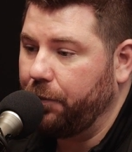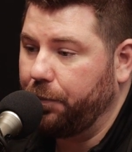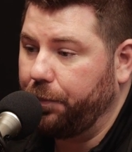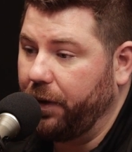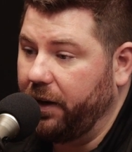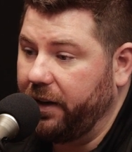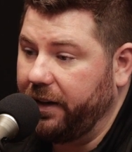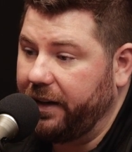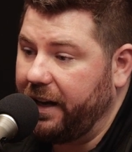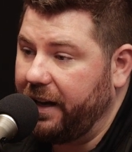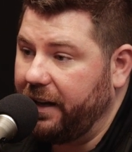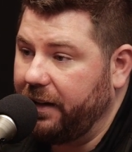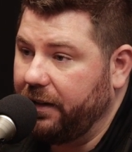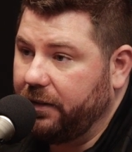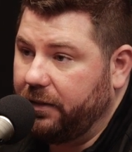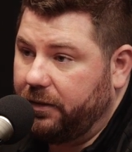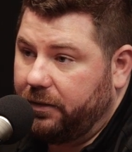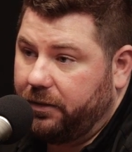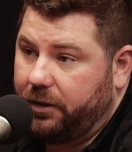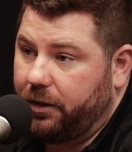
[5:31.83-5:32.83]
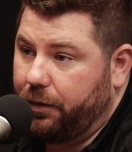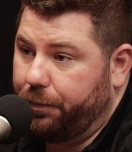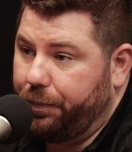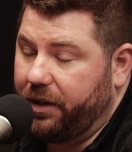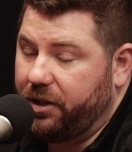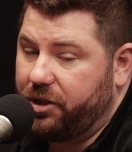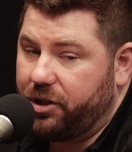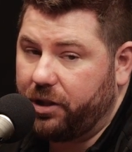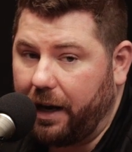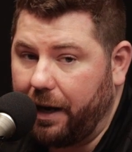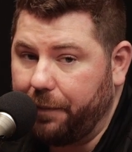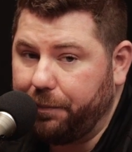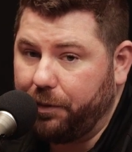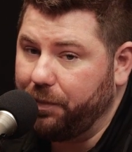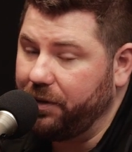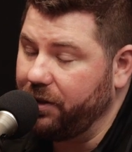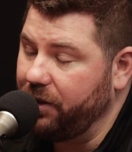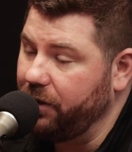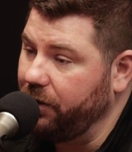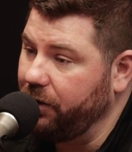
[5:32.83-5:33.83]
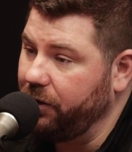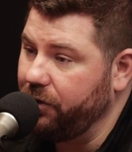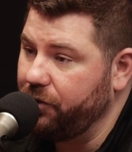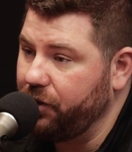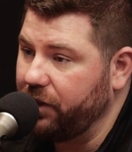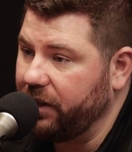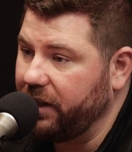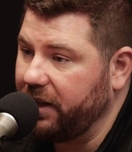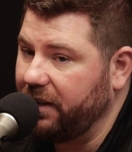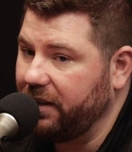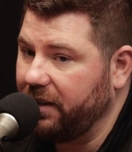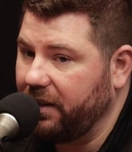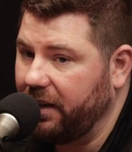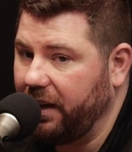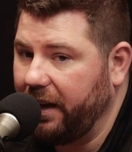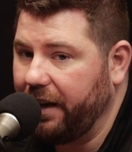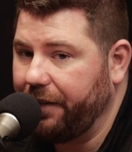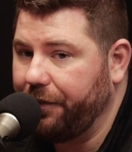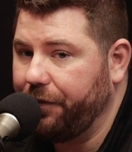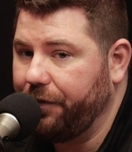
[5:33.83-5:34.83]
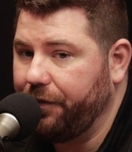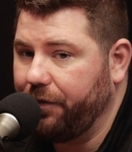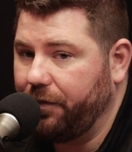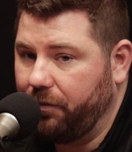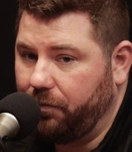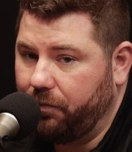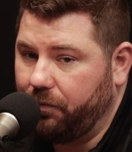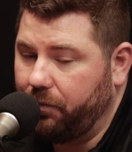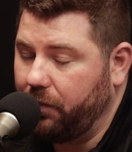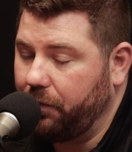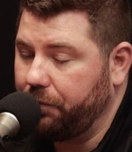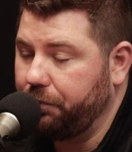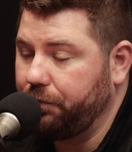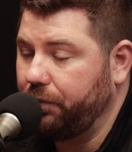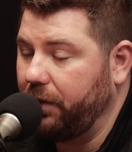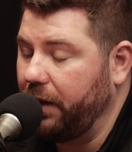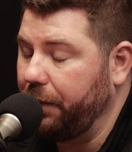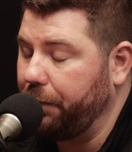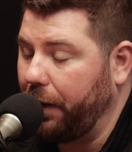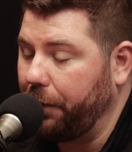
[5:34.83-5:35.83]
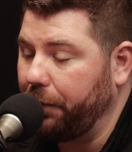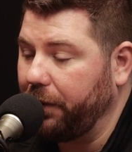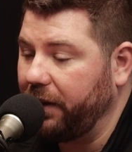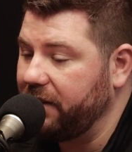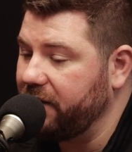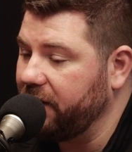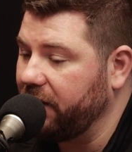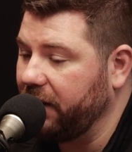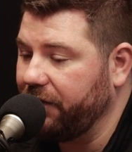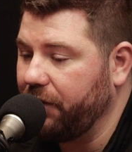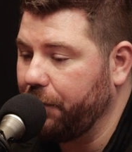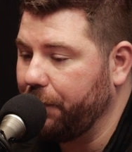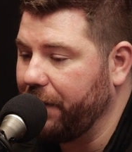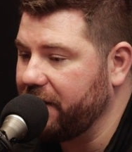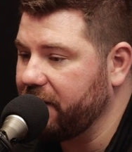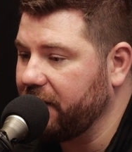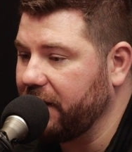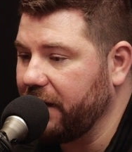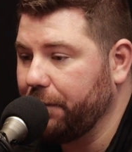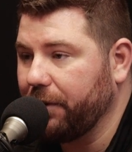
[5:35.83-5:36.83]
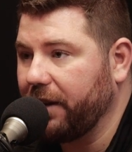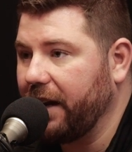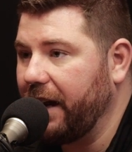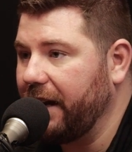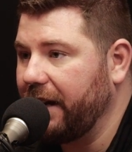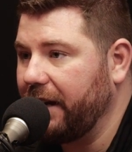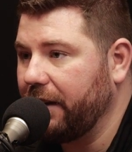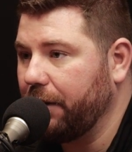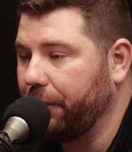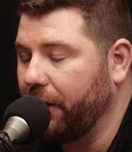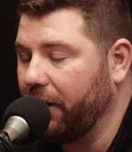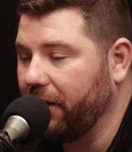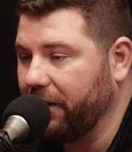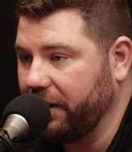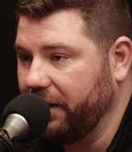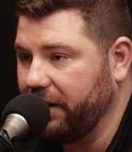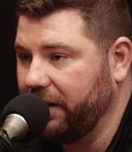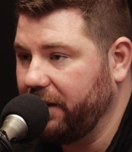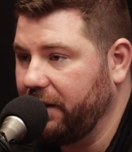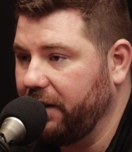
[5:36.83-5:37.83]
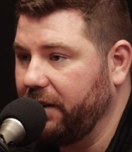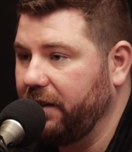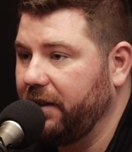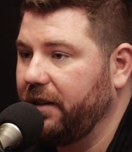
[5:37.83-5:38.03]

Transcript: But again, you're a big shop. You've been using it. They probably still have the best labor guide on the market.